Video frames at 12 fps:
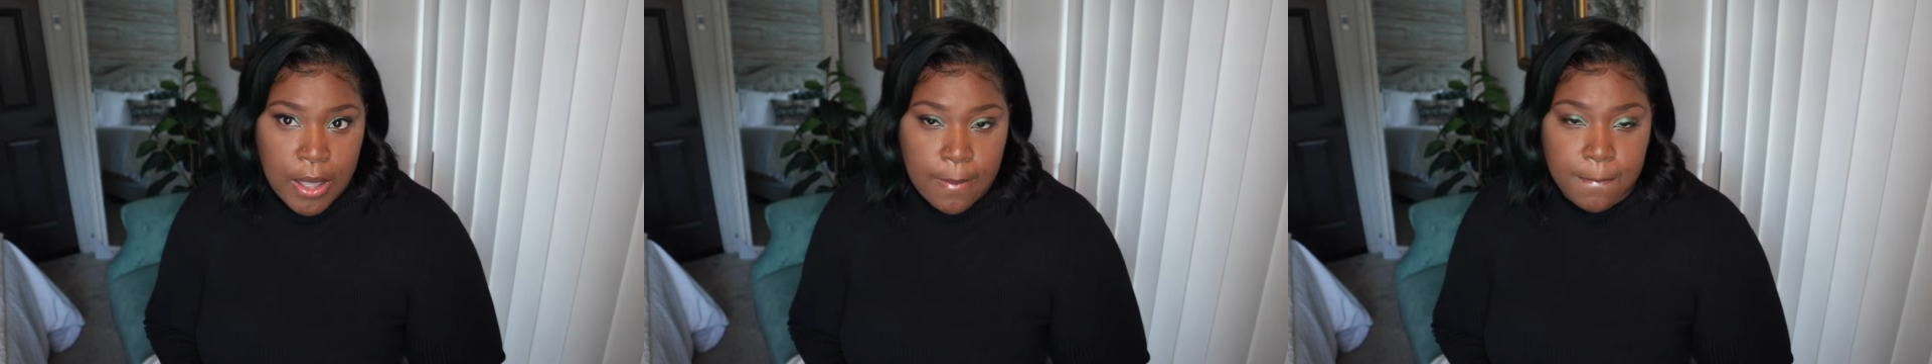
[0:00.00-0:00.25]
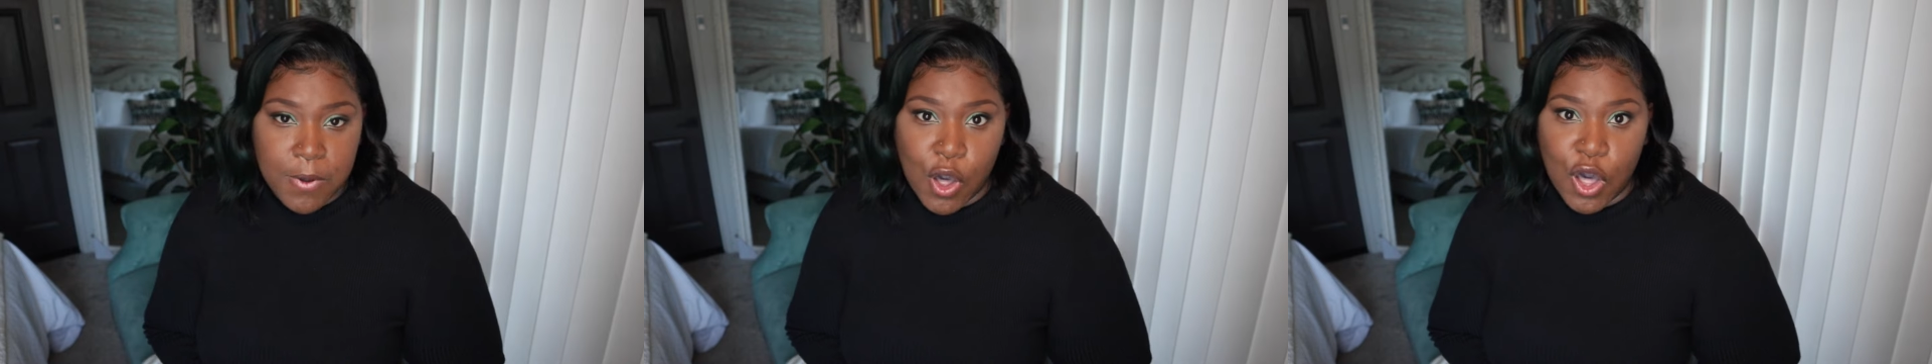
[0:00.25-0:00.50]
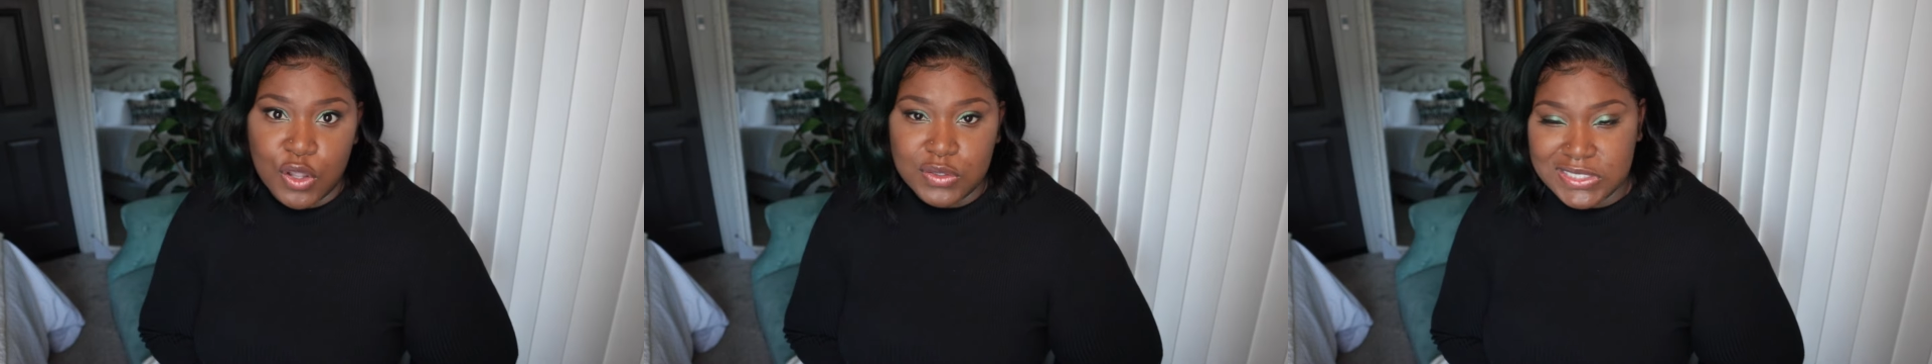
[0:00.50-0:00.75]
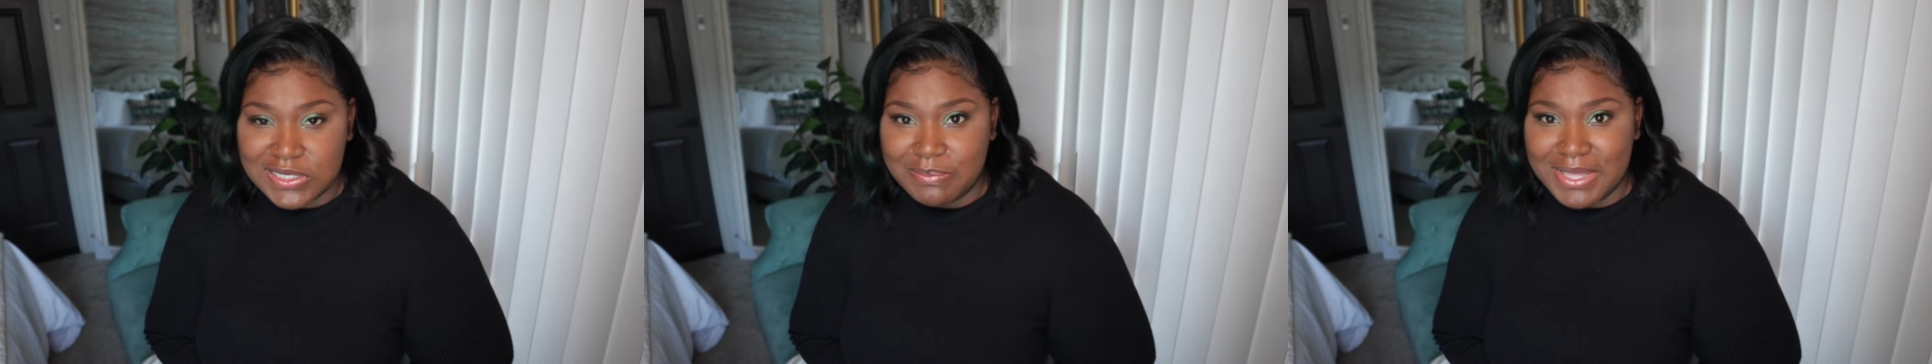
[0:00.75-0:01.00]
but
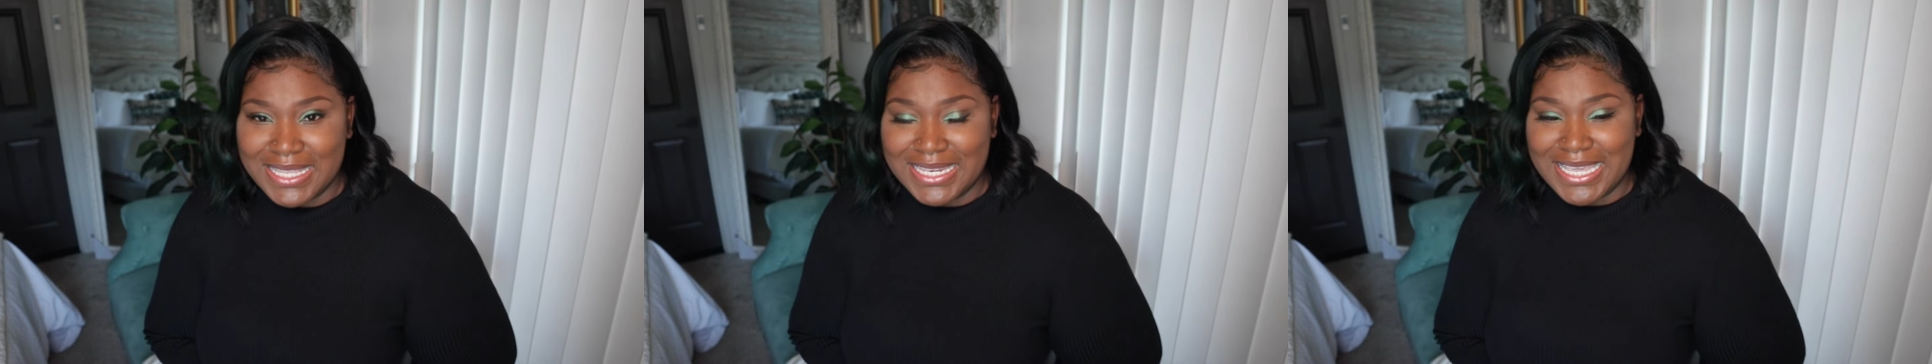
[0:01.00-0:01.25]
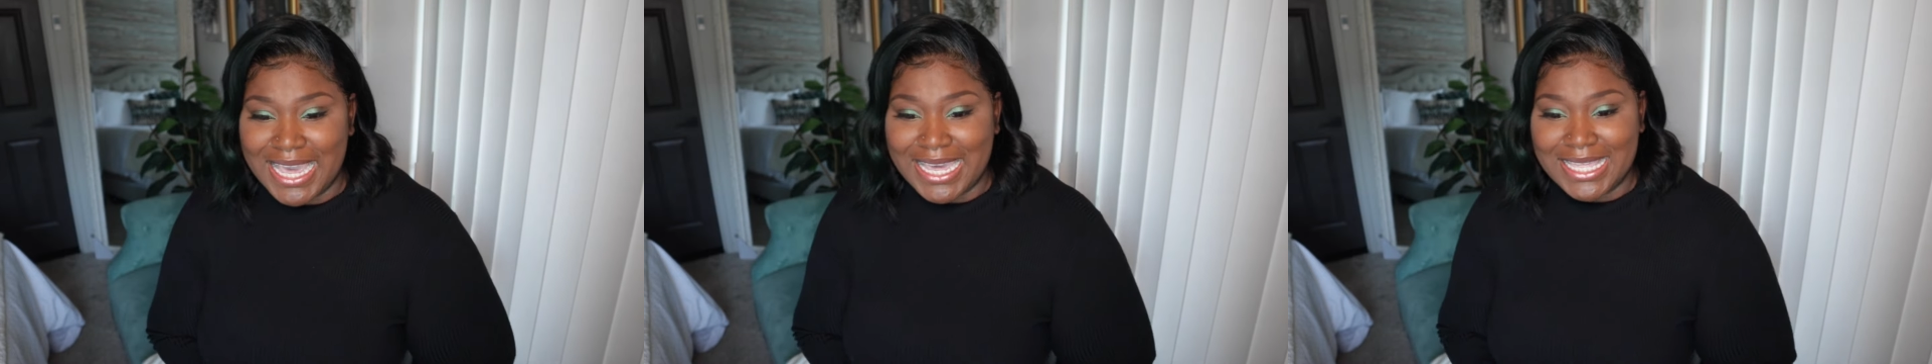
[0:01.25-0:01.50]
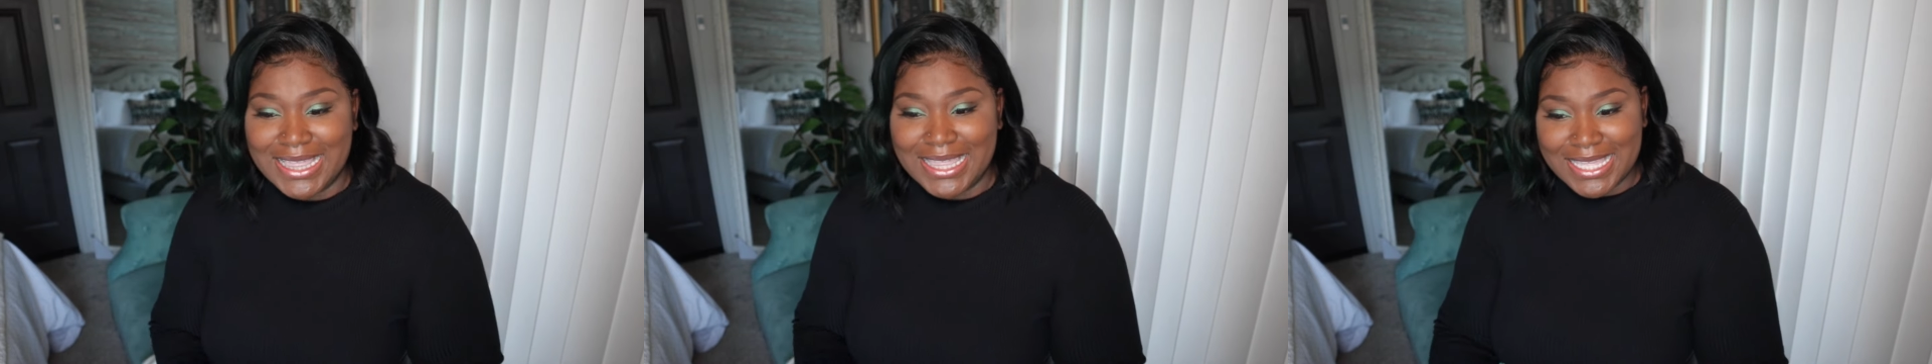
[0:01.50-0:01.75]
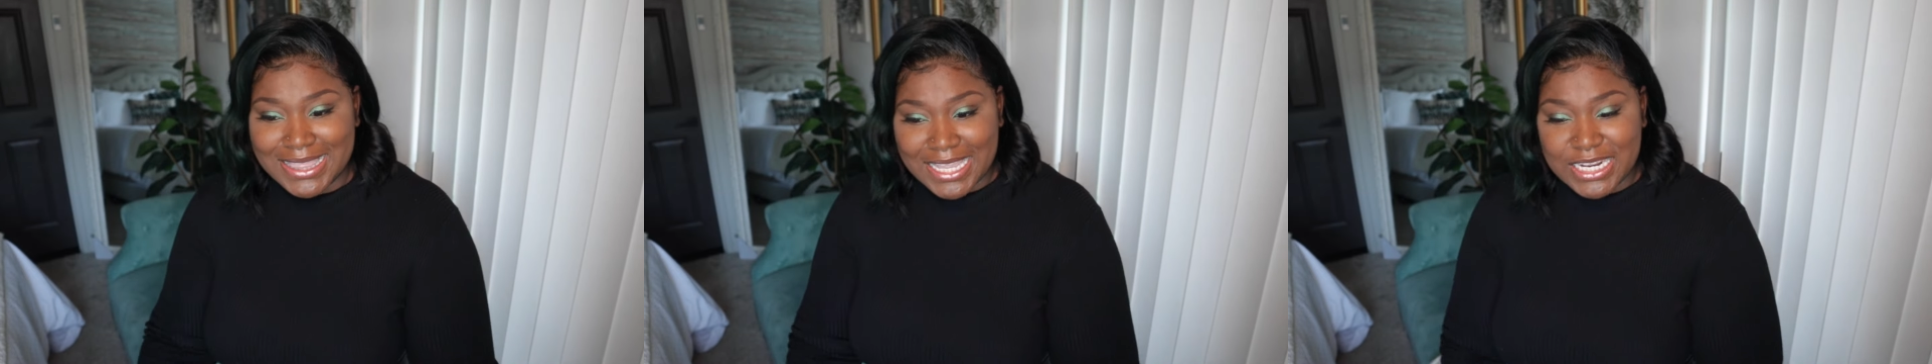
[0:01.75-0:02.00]
ultimately I
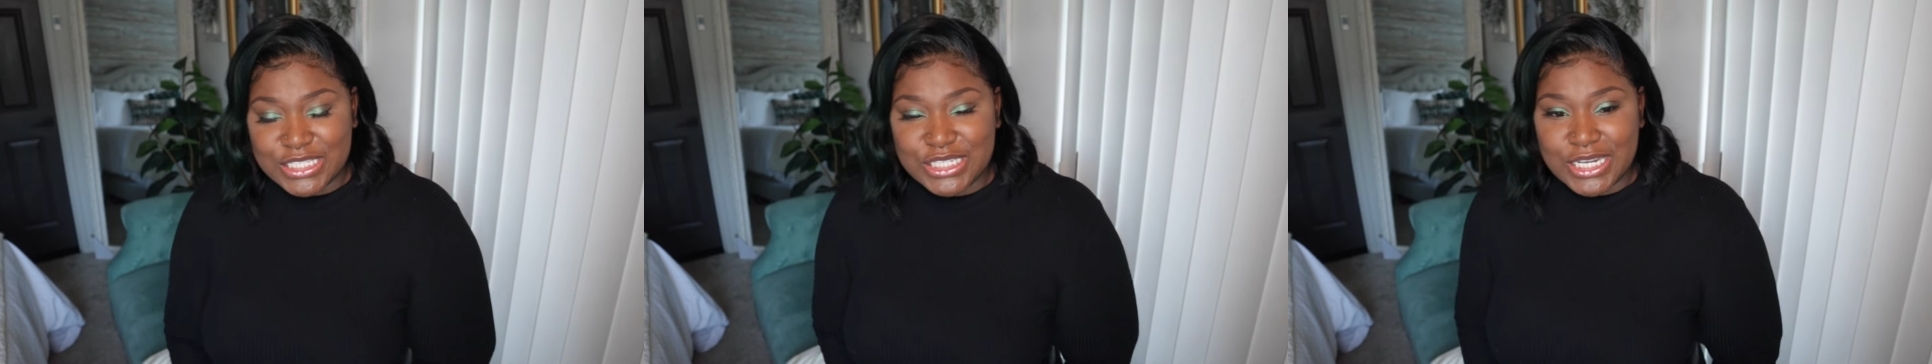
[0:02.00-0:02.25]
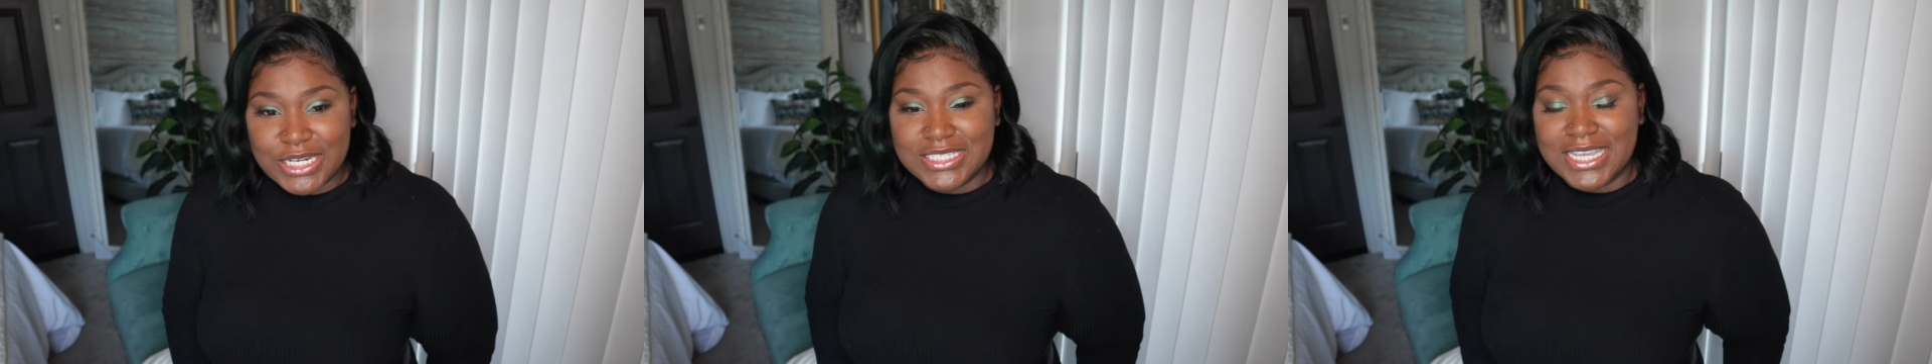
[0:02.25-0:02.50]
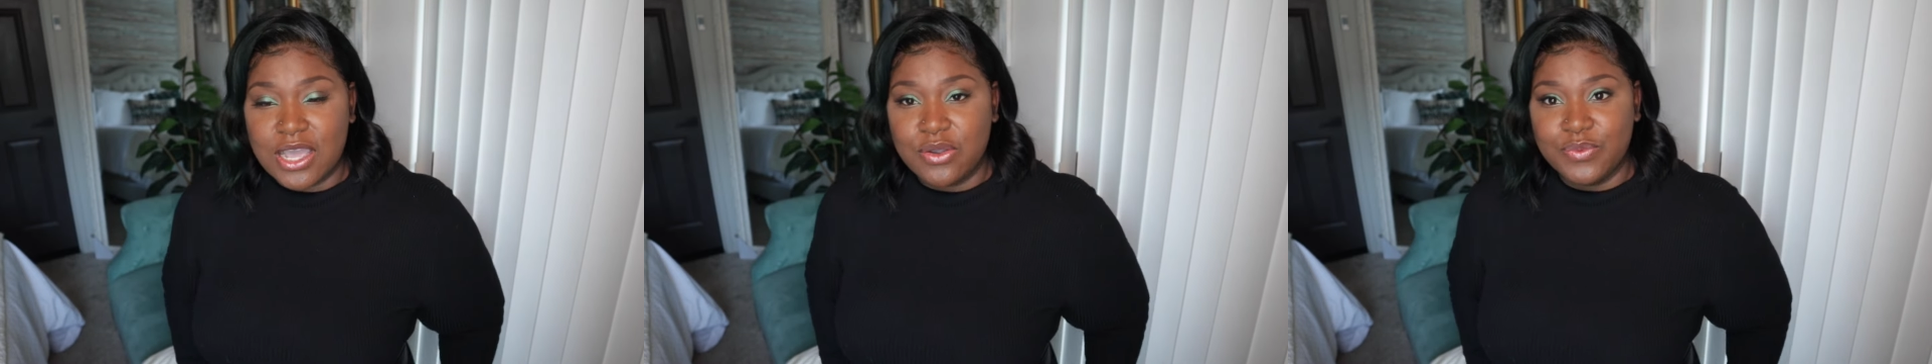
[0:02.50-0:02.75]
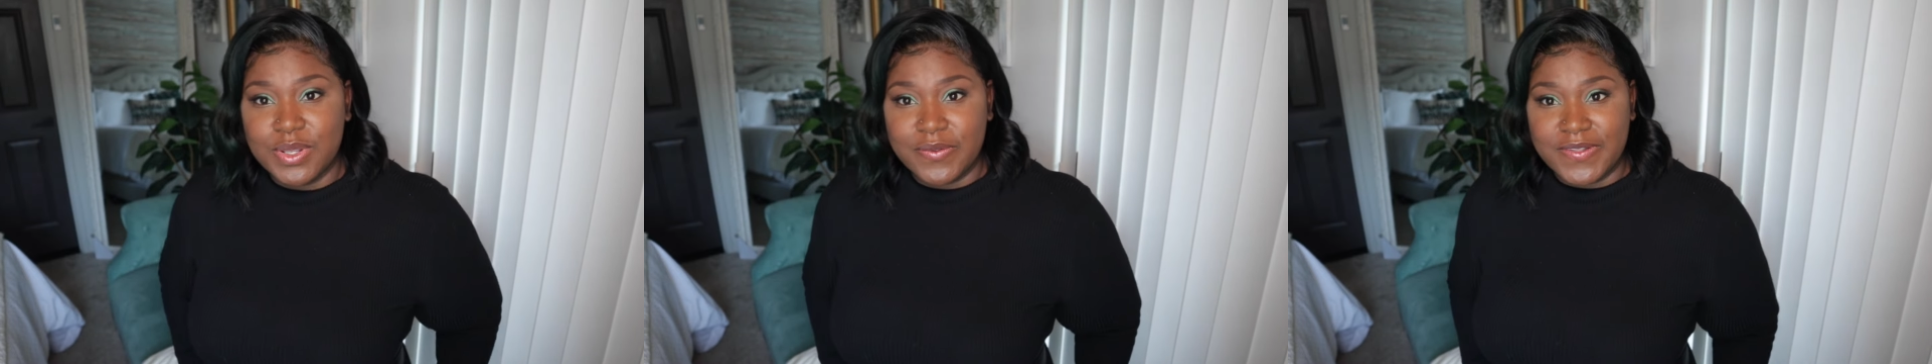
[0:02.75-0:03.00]
think that it turned out
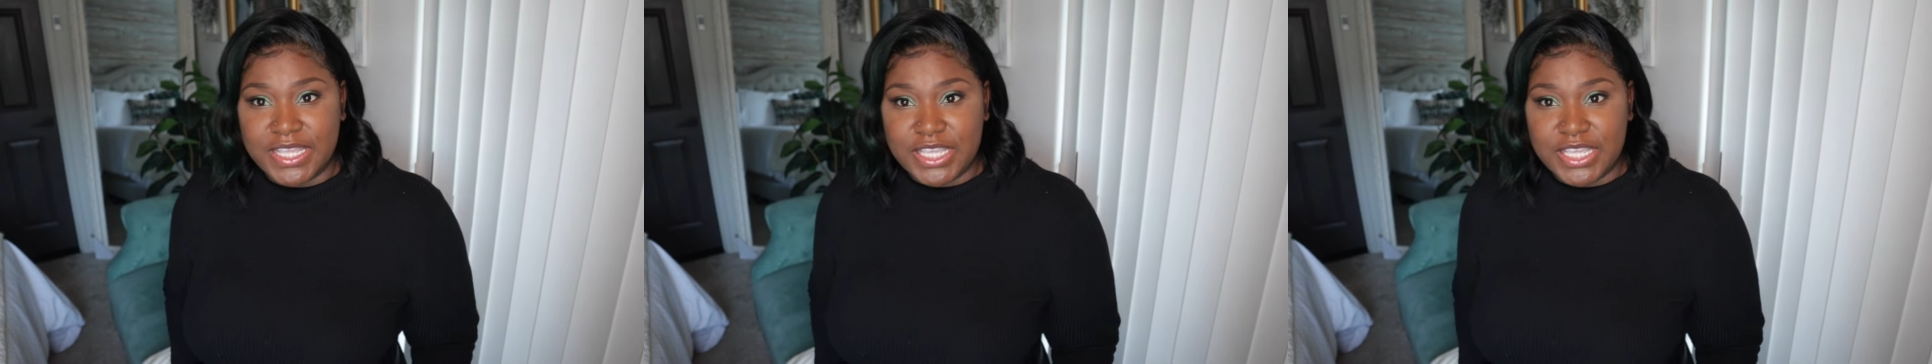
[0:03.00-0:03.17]
really